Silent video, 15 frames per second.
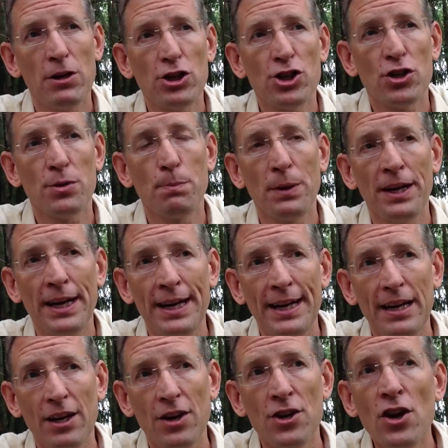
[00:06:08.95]
should be
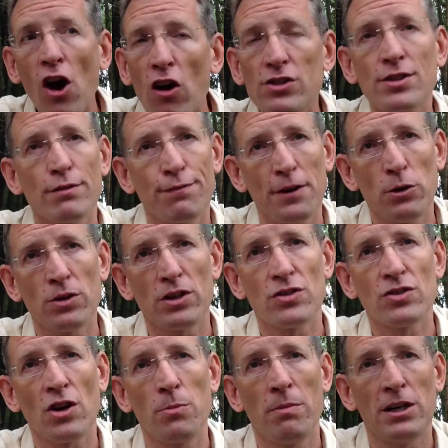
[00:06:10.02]
not to focus
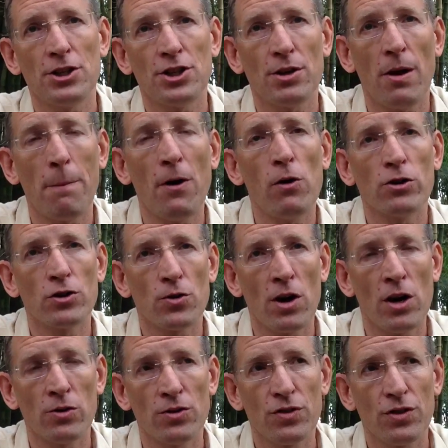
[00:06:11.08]
so much upon
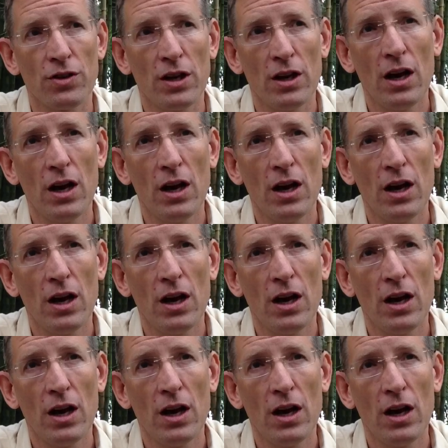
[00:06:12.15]
growth,